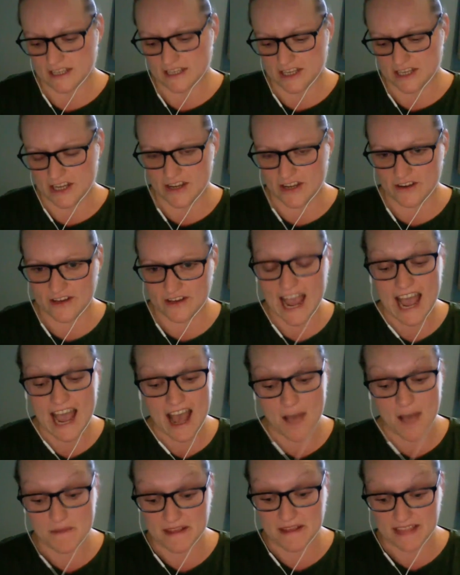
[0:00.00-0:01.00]
Thank you.
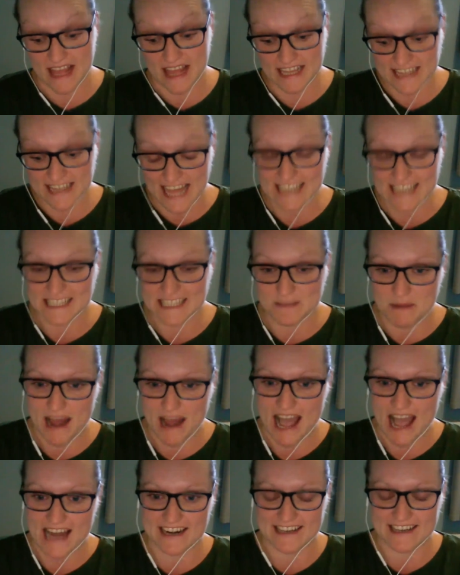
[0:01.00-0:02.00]
Yeah, I mean, that's the
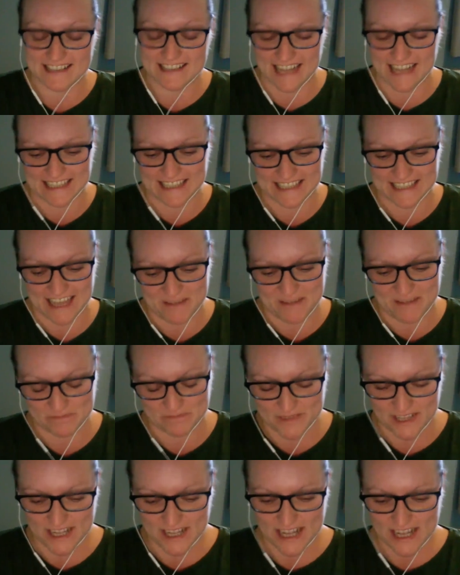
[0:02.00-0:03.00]
plan,
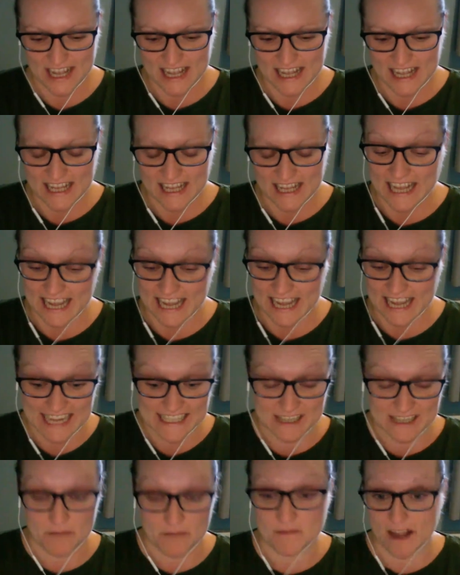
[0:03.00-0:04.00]
and it
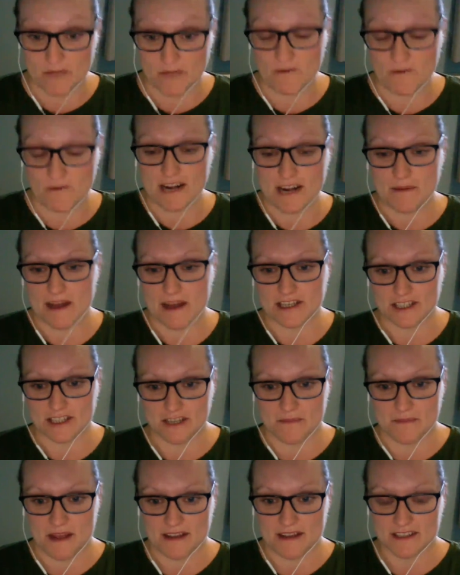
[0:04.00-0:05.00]
is something I'm really
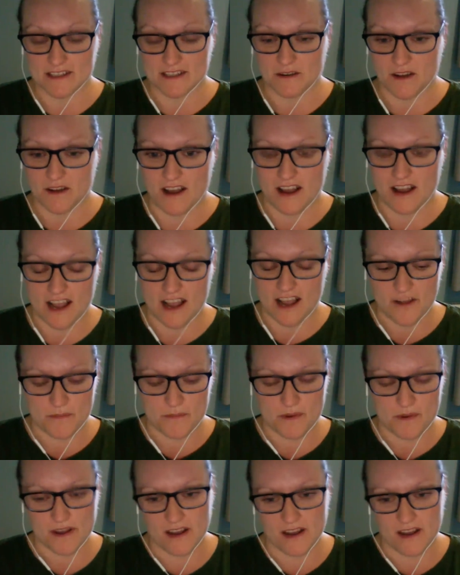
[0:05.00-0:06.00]
passionate about. So I
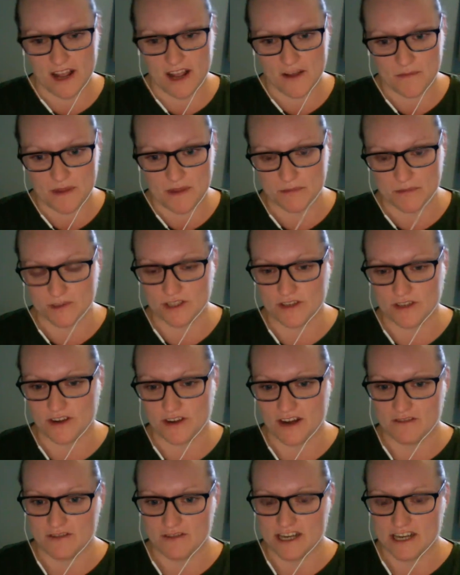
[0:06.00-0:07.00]
hope people do
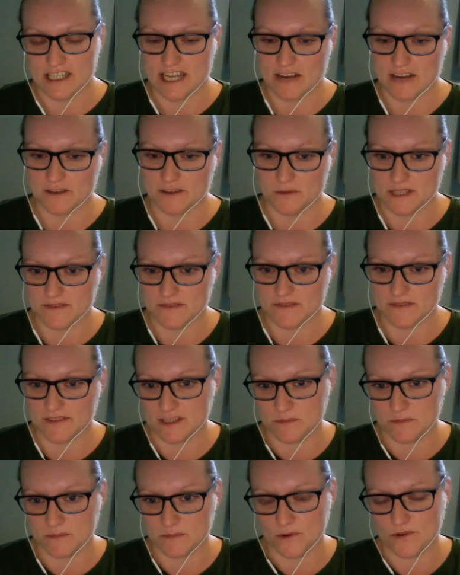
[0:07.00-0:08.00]
kind of reach out to us for
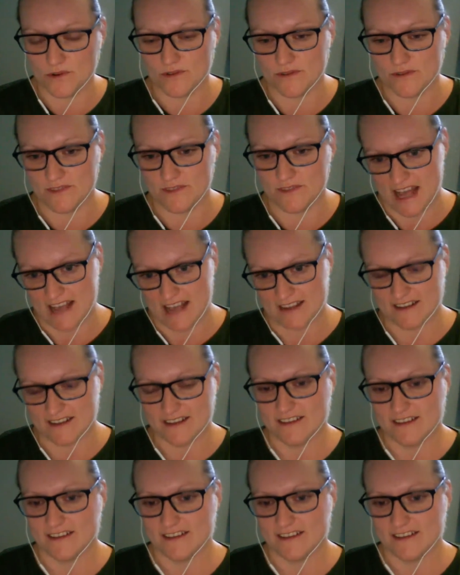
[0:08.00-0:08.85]
the support there.